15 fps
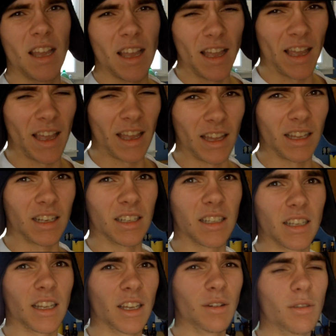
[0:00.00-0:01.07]
and
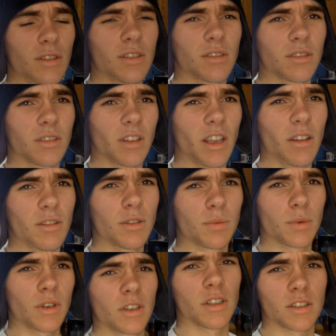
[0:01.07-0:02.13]
it was it was a
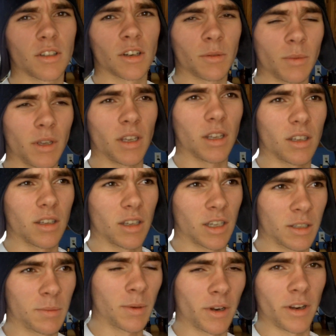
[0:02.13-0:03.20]
pretty disturbing
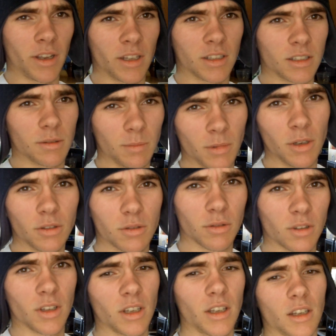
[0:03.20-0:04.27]
experience but it was
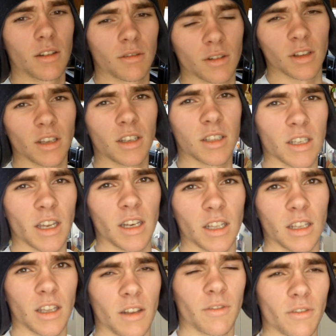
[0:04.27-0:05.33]
really really
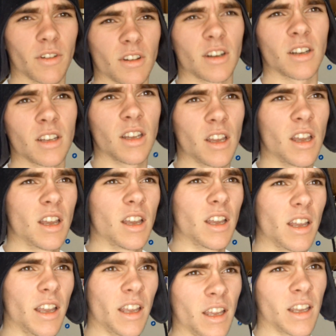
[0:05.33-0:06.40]
exciting and fun
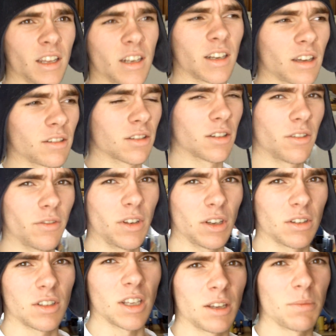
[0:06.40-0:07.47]
and i was gonna
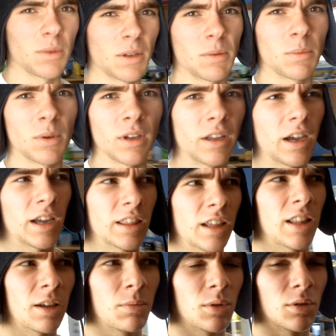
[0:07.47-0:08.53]
videotape it but i thought
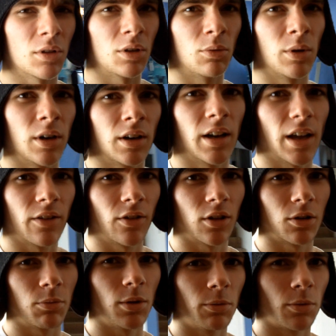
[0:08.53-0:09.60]
that'd be really weird to have
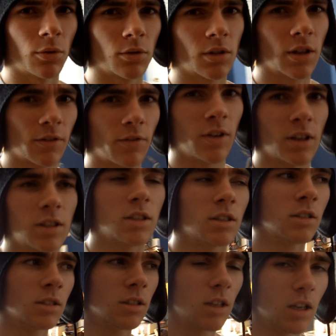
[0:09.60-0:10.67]
other people's like
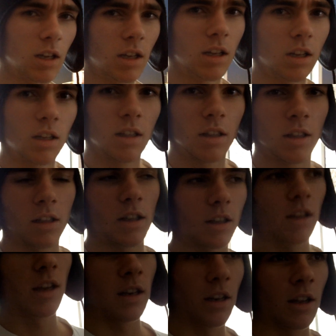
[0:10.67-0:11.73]
faces that
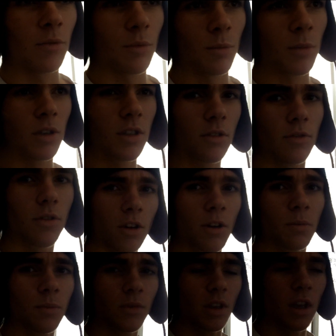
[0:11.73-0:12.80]
I didn't have permission
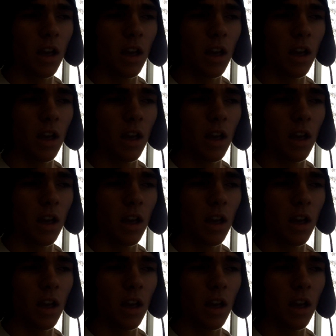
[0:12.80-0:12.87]
from.